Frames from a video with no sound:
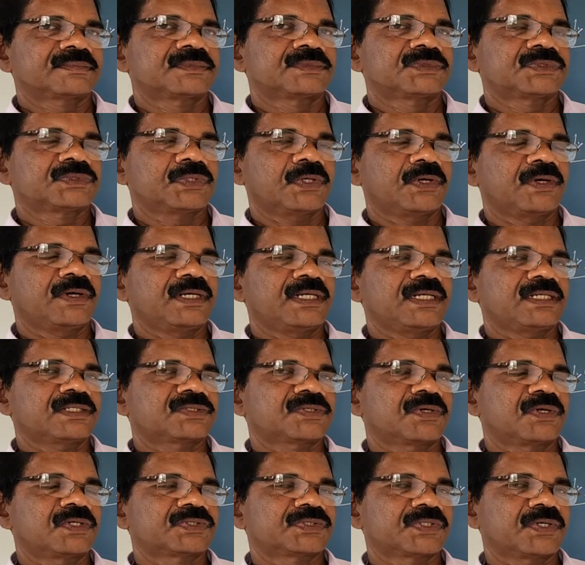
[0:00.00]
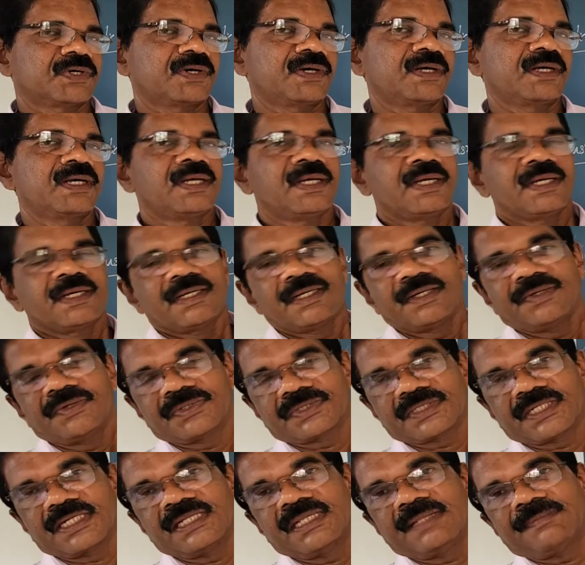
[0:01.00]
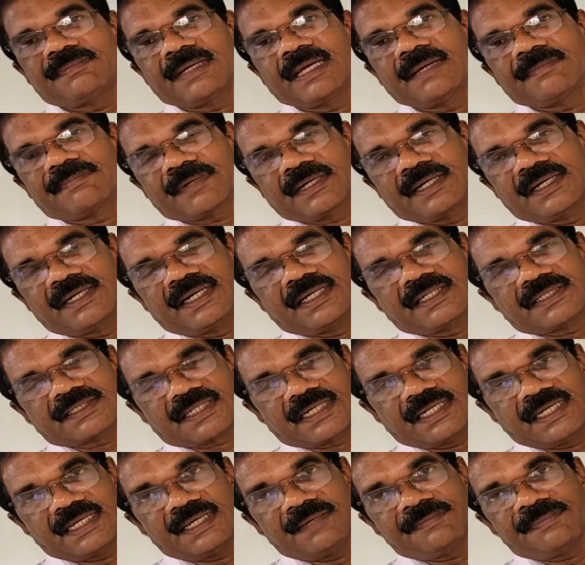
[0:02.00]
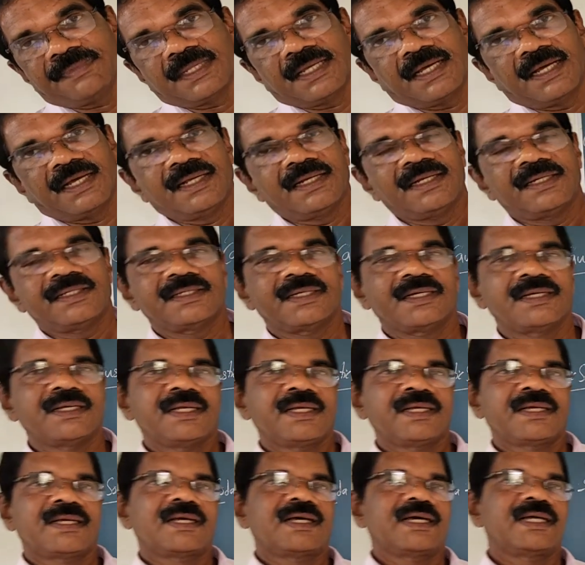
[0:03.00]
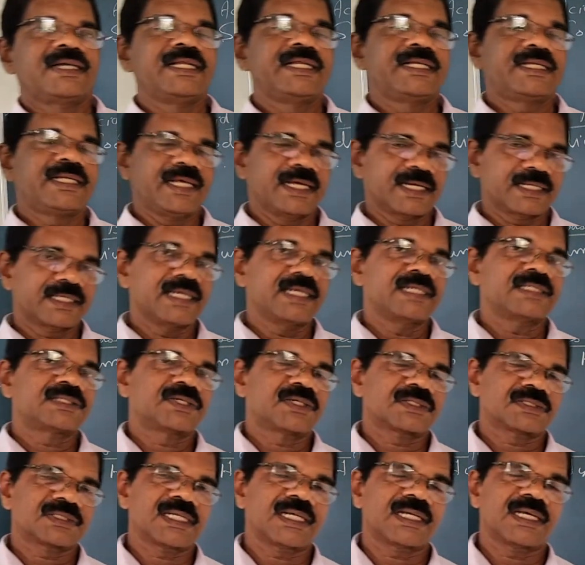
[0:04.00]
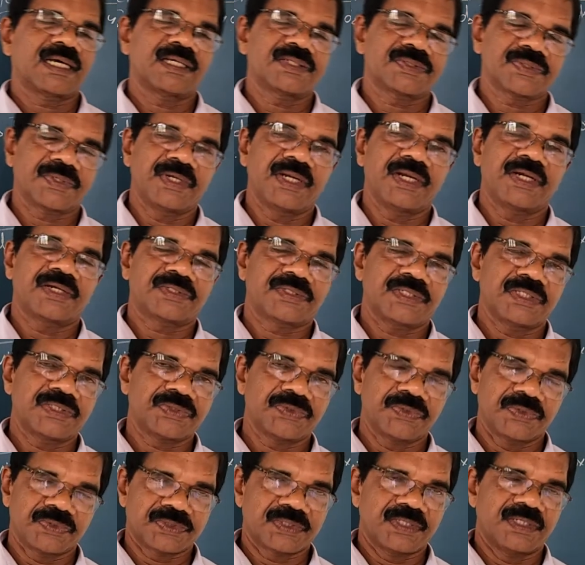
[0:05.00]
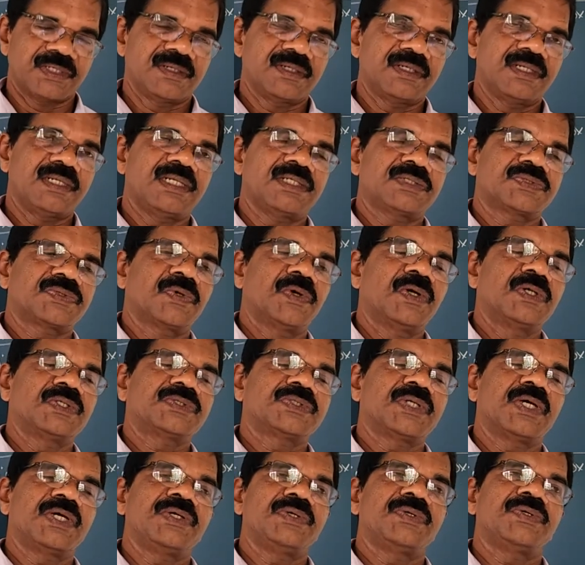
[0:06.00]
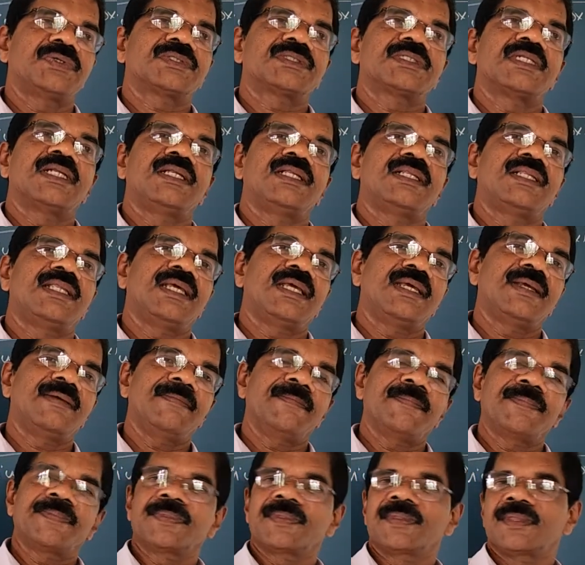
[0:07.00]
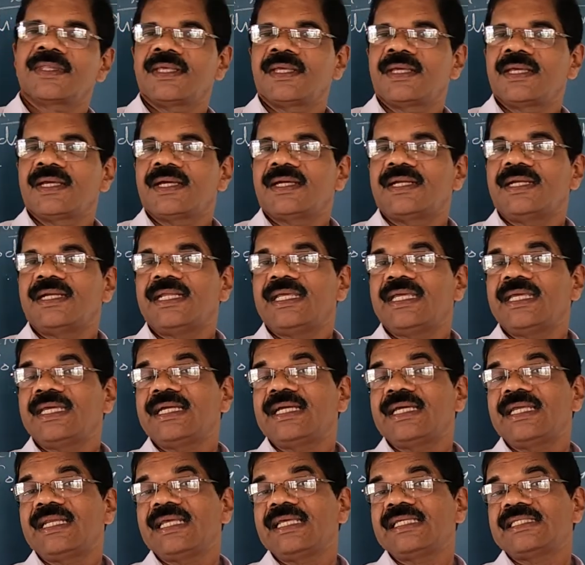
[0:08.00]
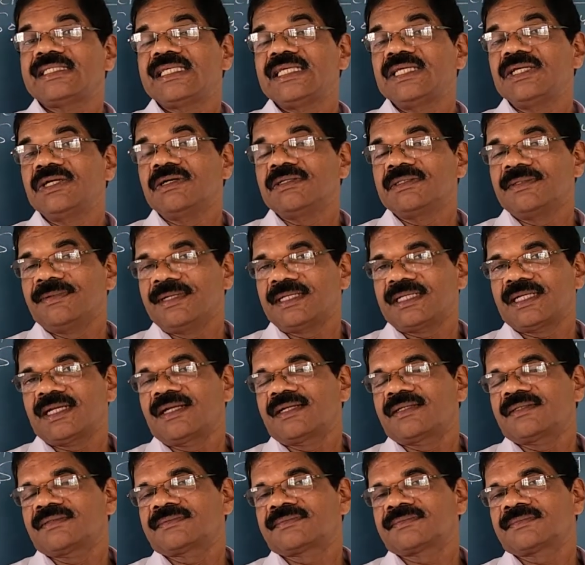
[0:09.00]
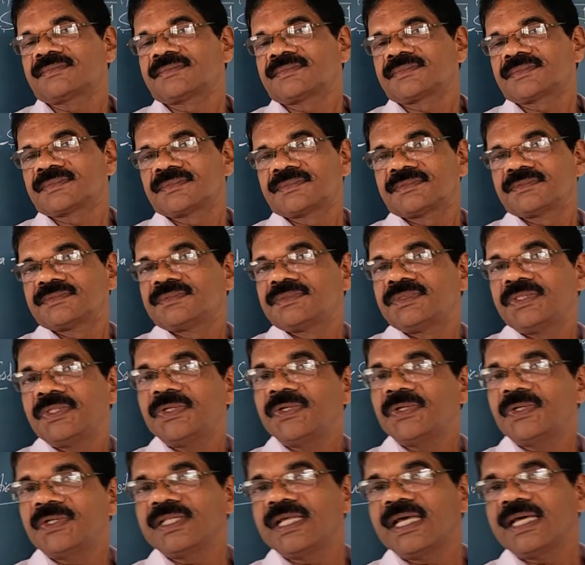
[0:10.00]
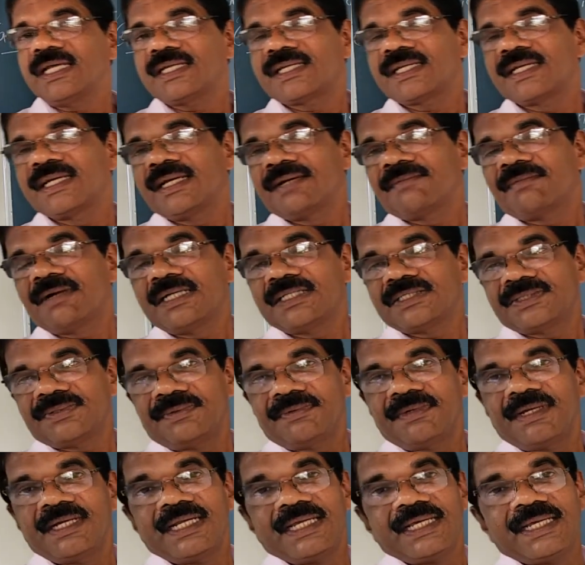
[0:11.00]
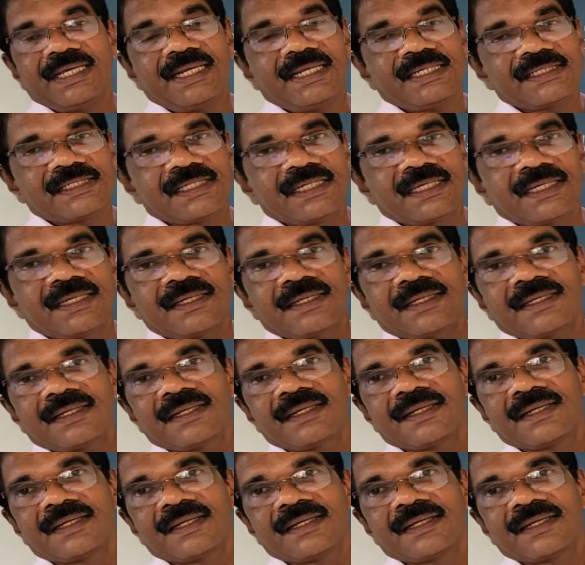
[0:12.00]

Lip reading: So it is also used in the paper industry and detergents, etc. So it is used. It is also used in the degreasing of the metal. You know that. What is degreasing?